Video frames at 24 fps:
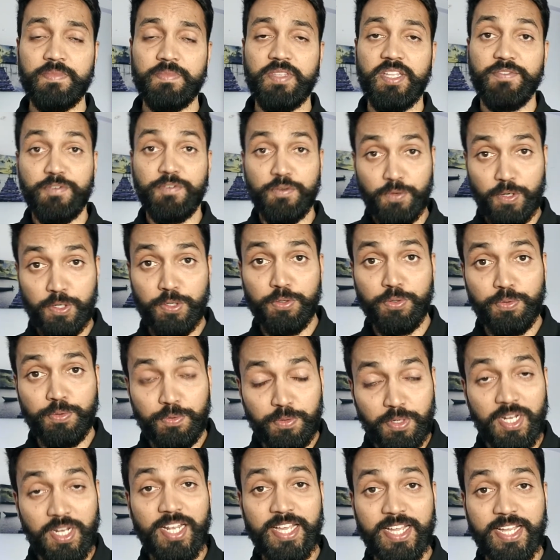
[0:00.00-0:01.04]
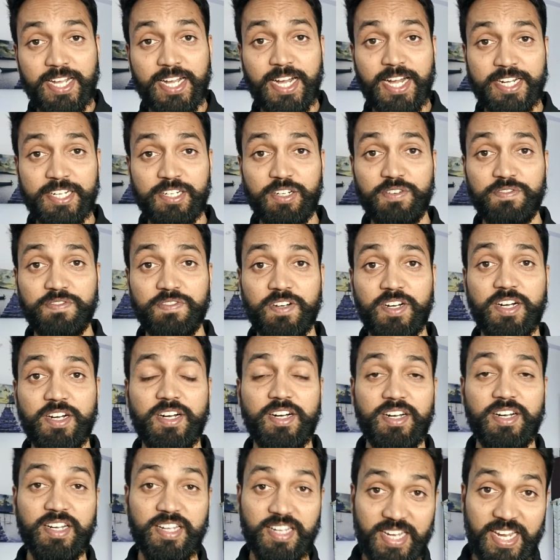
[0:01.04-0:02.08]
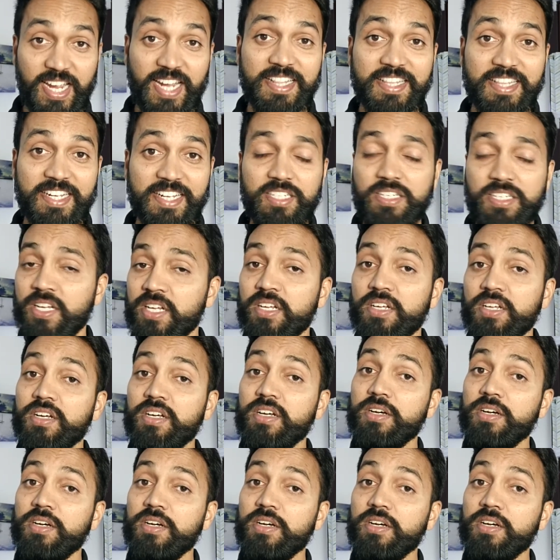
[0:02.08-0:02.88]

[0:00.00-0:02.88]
if you want to really kind of get that